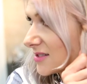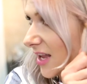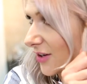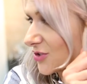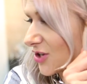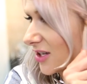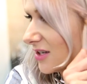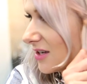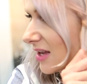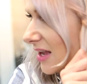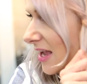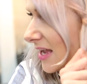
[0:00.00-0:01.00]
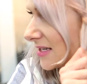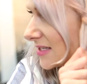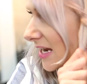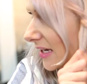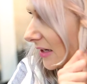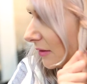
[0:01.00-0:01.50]
section,
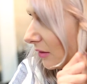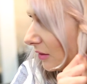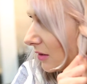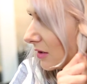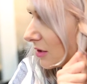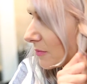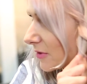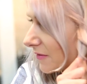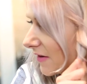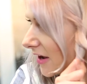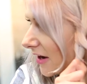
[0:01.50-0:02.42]
taking a little bit of